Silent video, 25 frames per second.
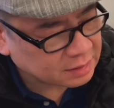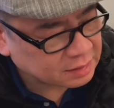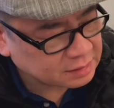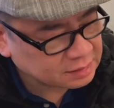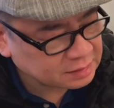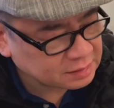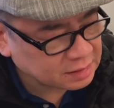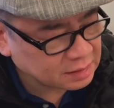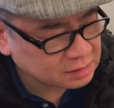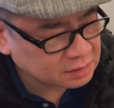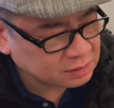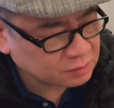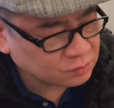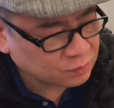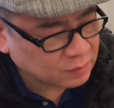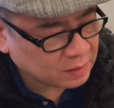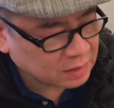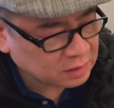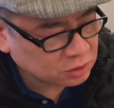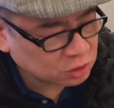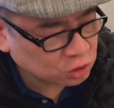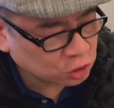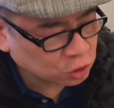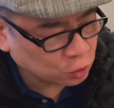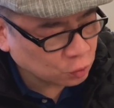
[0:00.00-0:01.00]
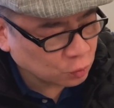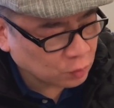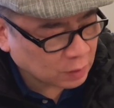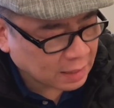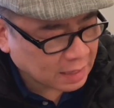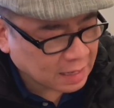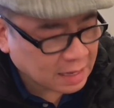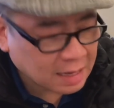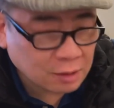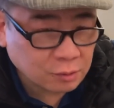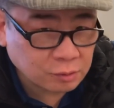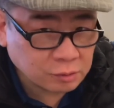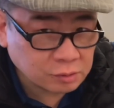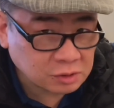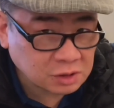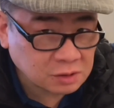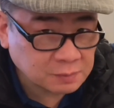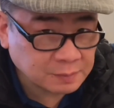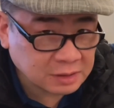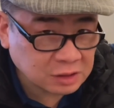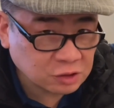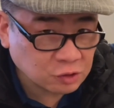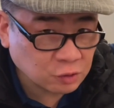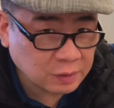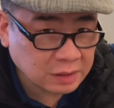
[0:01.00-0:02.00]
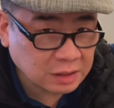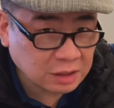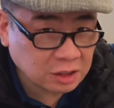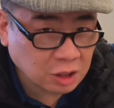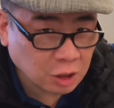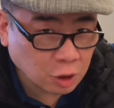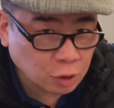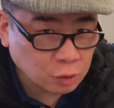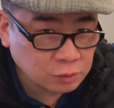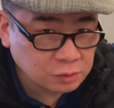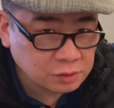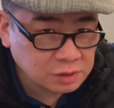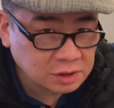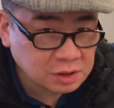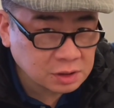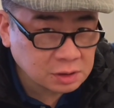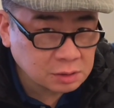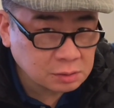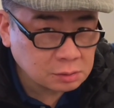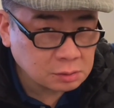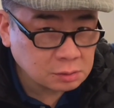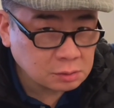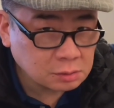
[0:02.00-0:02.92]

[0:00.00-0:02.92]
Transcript: it says to wait 2 hours between coats,